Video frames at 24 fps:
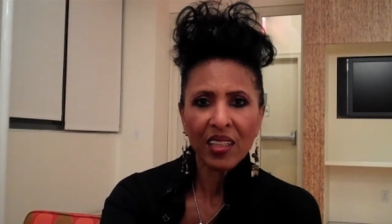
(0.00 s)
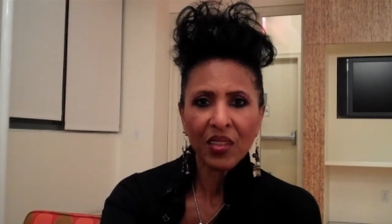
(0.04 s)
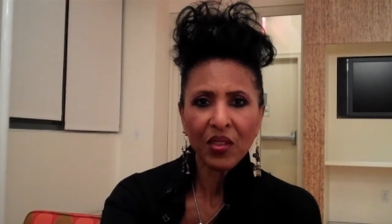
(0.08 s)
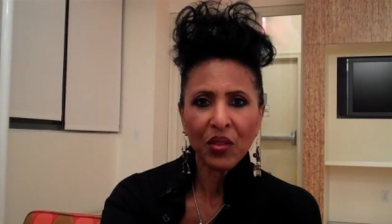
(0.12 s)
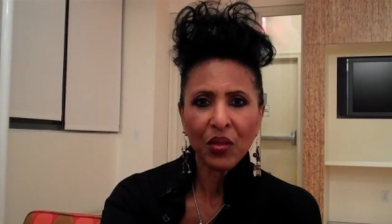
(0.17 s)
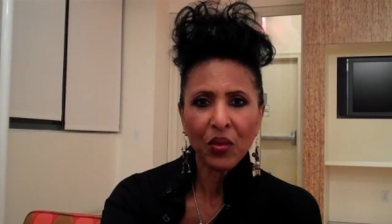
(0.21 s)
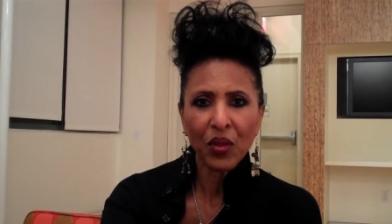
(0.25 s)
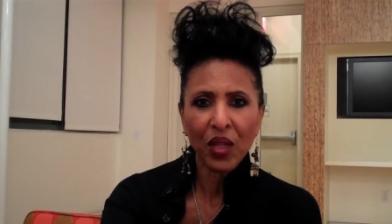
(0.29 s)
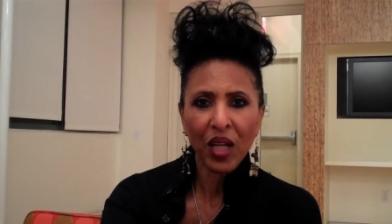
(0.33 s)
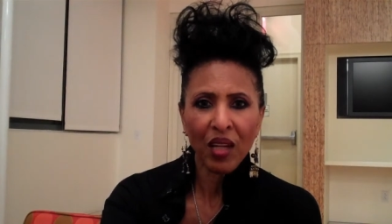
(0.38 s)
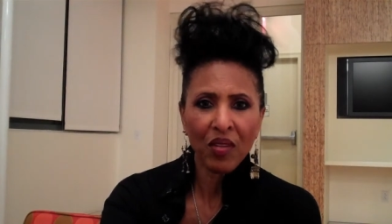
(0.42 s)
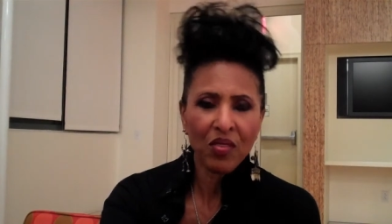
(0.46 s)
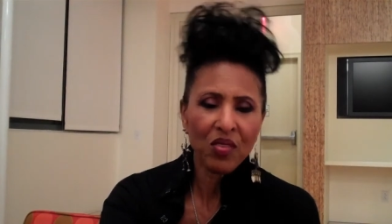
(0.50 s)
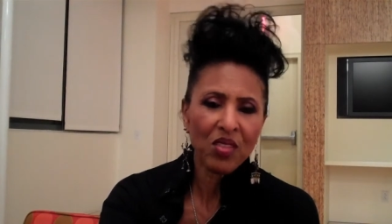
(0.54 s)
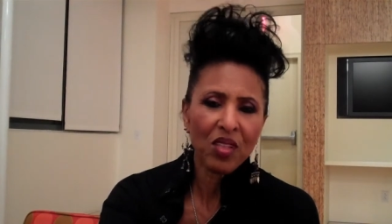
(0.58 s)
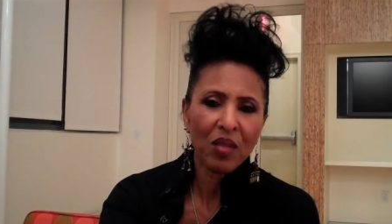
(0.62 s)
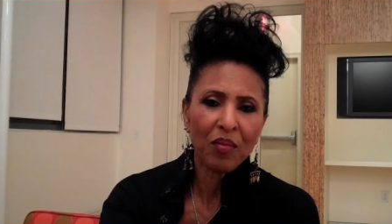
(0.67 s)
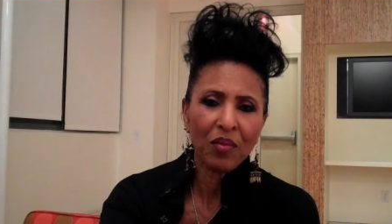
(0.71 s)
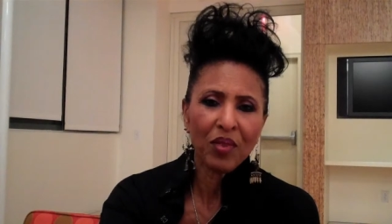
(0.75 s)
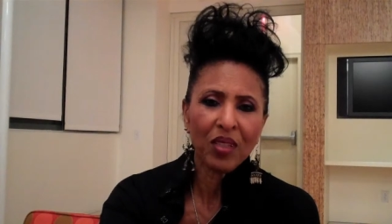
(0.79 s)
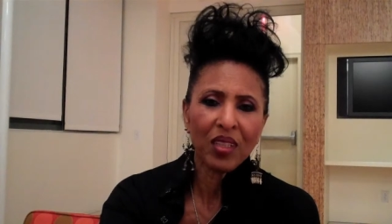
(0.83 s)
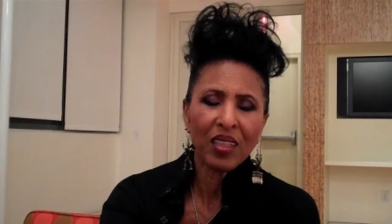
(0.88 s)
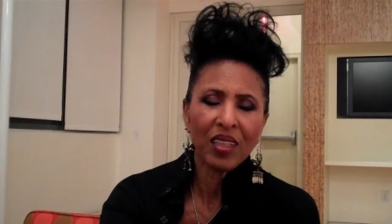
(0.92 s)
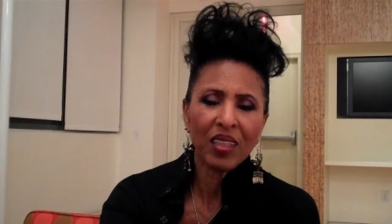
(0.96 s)
you have
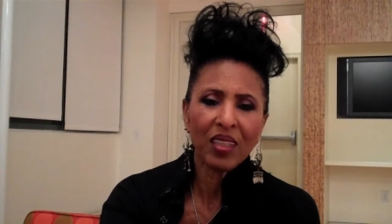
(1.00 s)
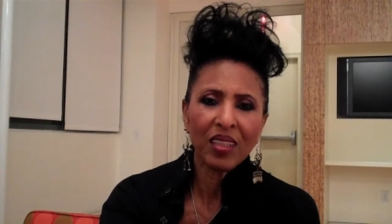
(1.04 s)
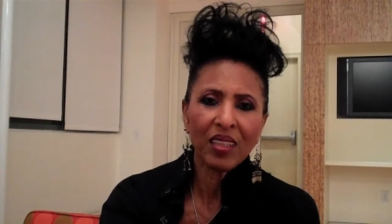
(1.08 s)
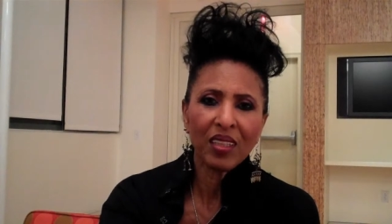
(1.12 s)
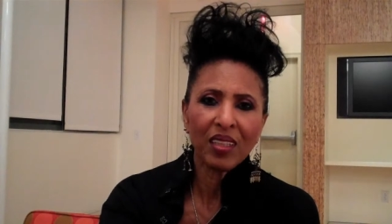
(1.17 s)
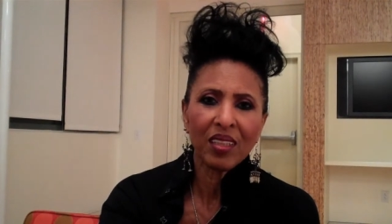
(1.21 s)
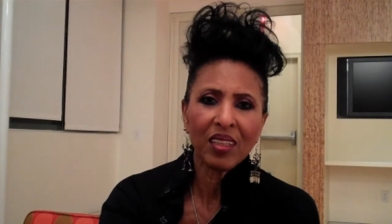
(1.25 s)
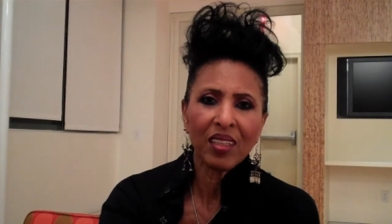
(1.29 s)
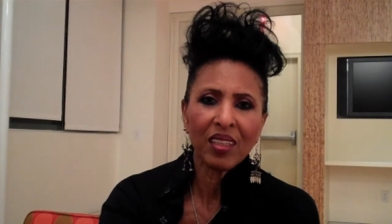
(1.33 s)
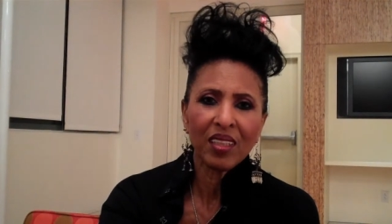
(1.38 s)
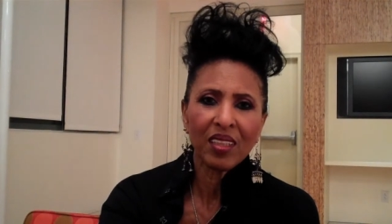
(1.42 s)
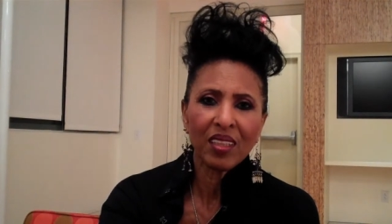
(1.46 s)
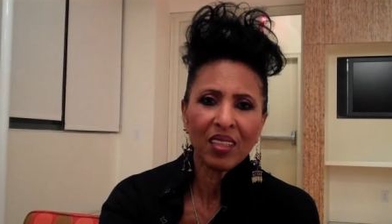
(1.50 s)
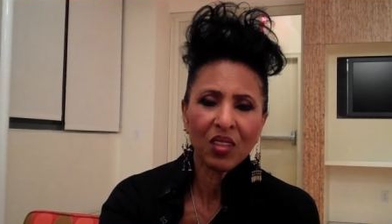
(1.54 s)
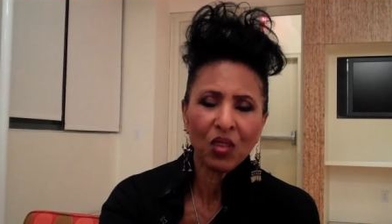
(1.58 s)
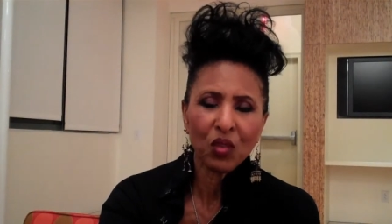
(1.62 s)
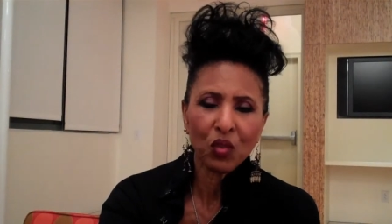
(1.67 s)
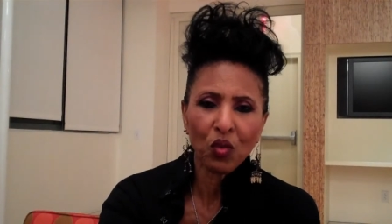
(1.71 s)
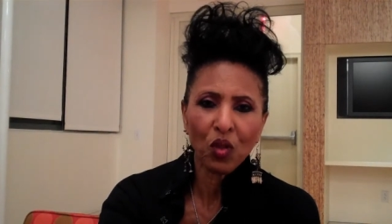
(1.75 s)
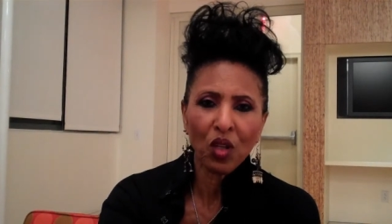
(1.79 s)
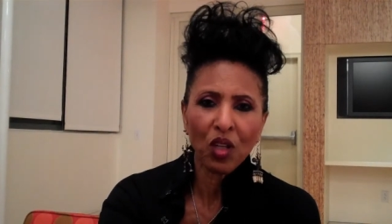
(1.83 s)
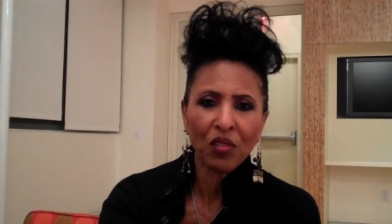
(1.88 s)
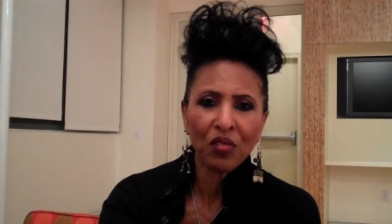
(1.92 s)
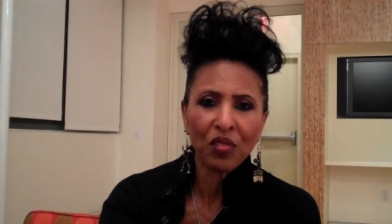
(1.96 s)
something to
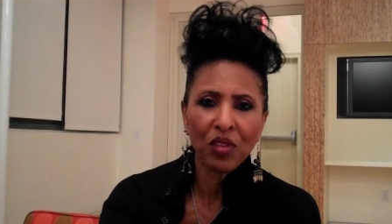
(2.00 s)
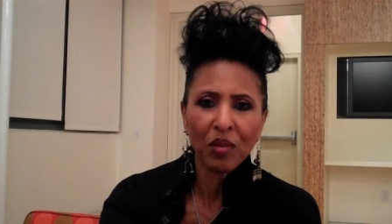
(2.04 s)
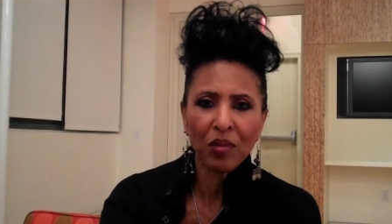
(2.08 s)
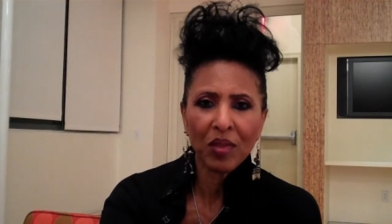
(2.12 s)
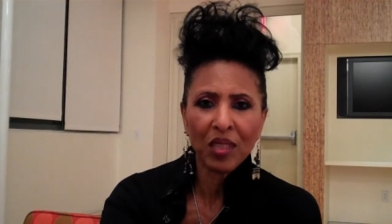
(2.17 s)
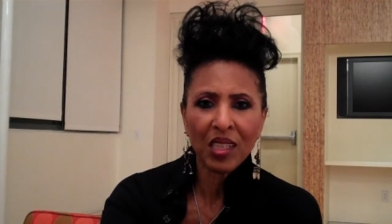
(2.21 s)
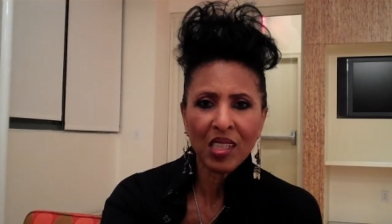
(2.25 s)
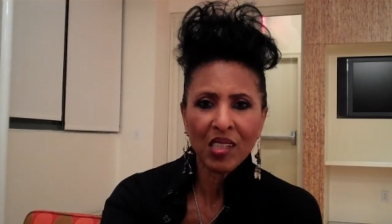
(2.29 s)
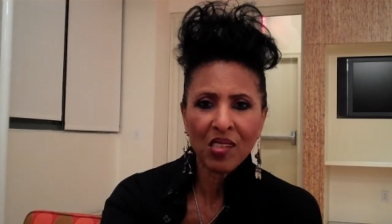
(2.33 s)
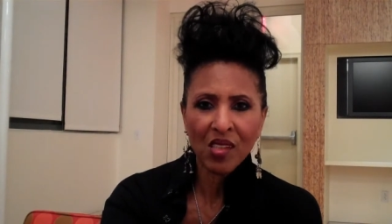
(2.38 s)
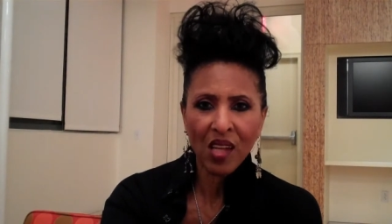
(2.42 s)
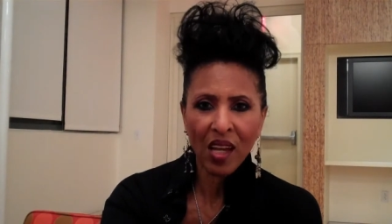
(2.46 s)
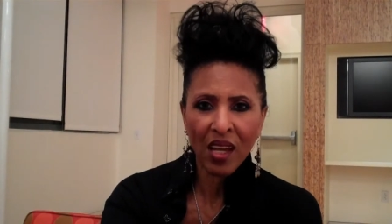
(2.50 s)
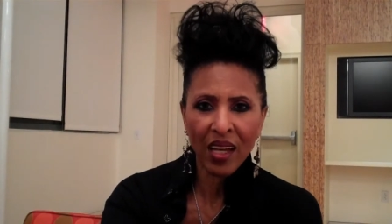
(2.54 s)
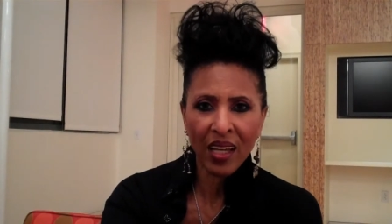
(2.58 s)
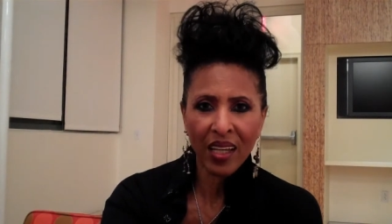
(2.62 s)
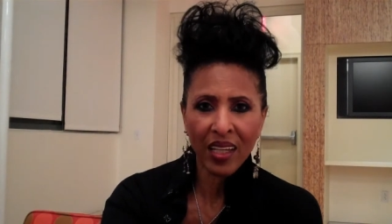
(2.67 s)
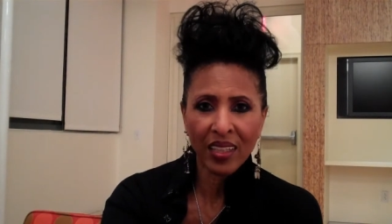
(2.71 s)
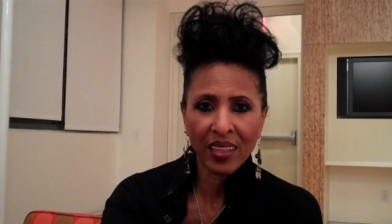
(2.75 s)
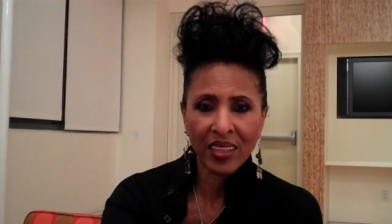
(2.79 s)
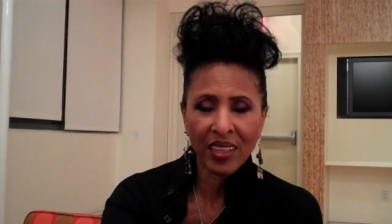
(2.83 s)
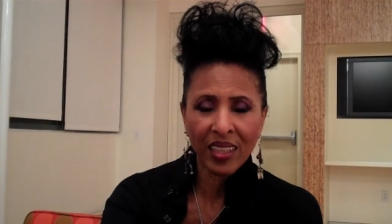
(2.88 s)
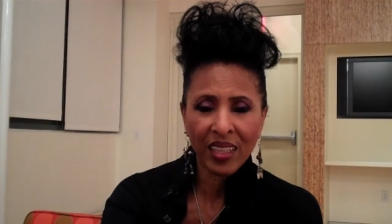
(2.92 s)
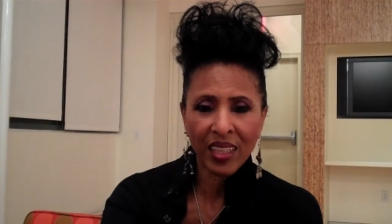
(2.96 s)
draw from
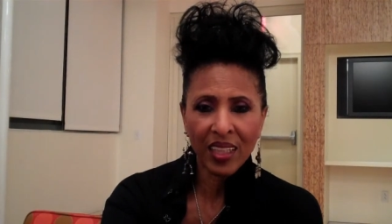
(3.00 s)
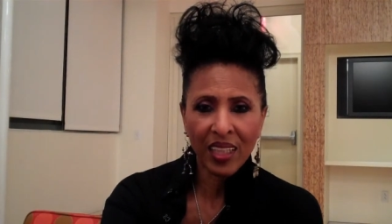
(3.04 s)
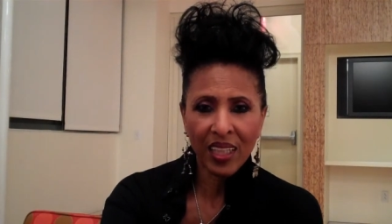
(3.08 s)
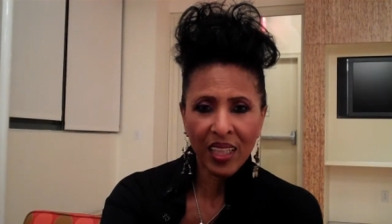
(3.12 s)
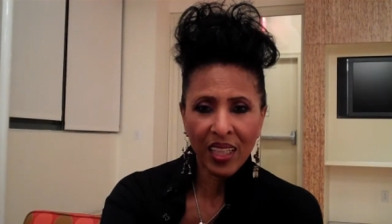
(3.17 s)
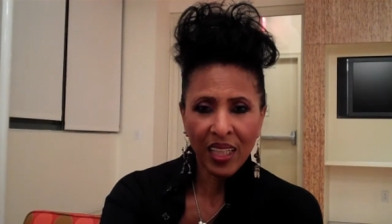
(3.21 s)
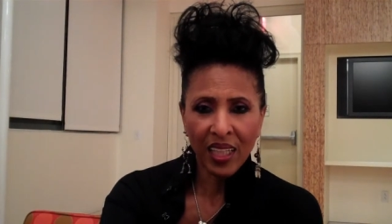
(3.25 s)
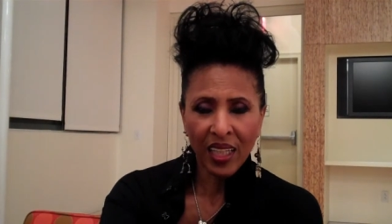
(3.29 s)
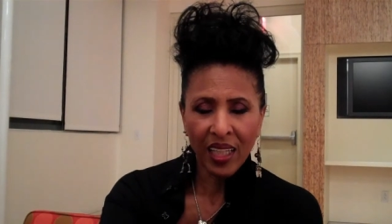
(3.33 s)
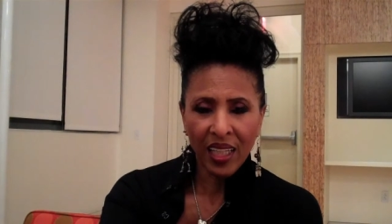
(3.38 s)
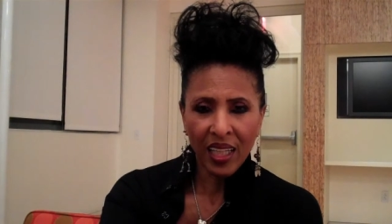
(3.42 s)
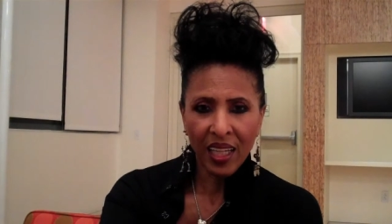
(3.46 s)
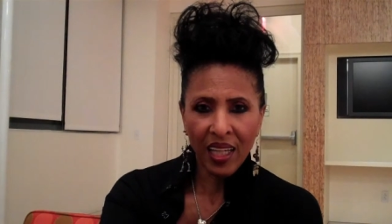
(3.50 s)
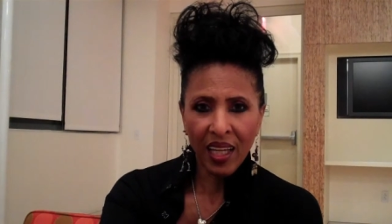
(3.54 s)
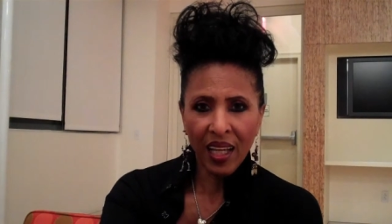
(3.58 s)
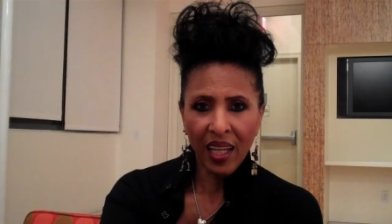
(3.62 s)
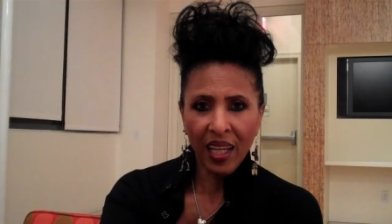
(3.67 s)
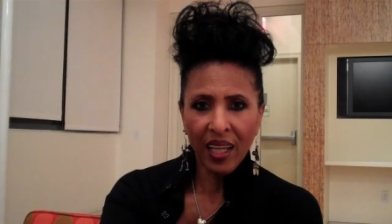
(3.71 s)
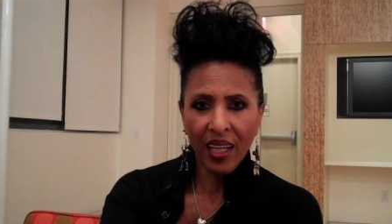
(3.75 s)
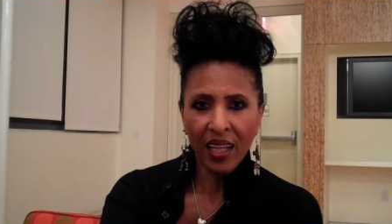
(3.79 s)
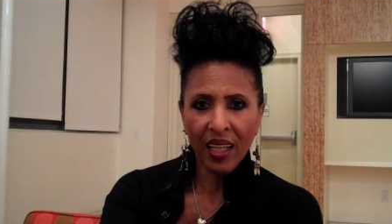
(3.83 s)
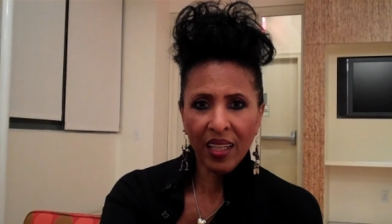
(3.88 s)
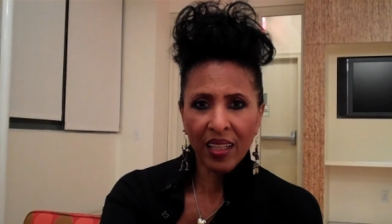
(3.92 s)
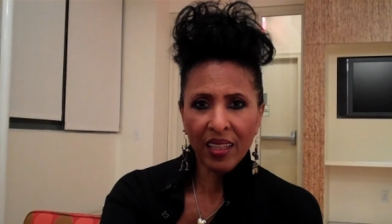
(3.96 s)
inside,
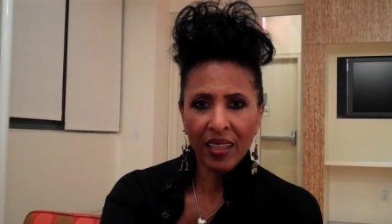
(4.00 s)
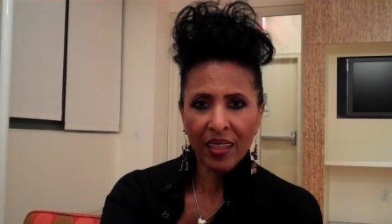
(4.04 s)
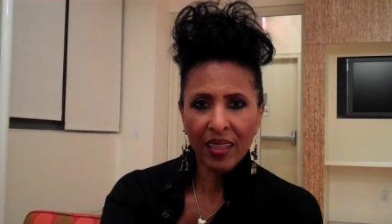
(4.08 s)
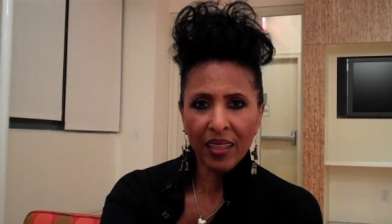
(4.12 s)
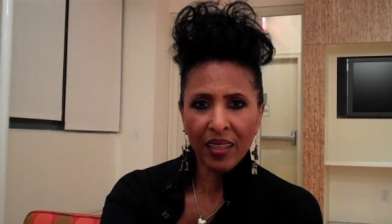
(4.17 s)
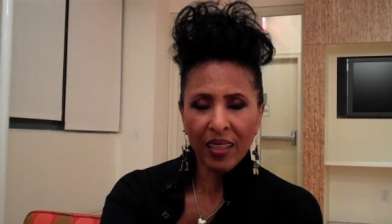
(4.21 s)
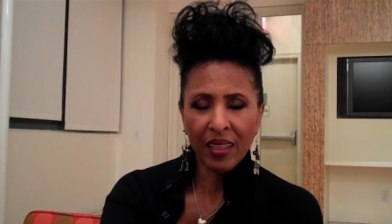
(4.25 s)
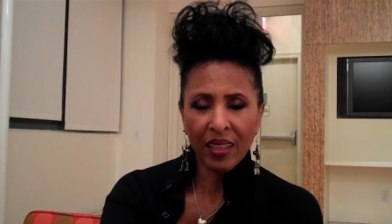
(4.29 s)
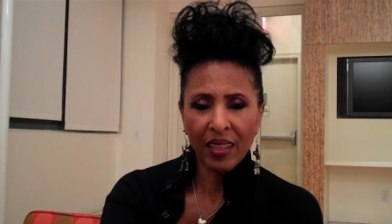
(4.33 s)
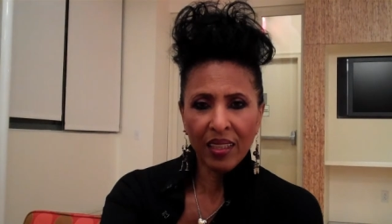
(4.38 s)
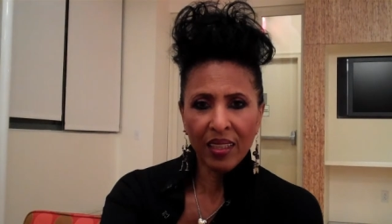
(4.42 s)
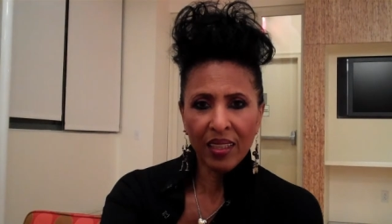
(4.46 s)
and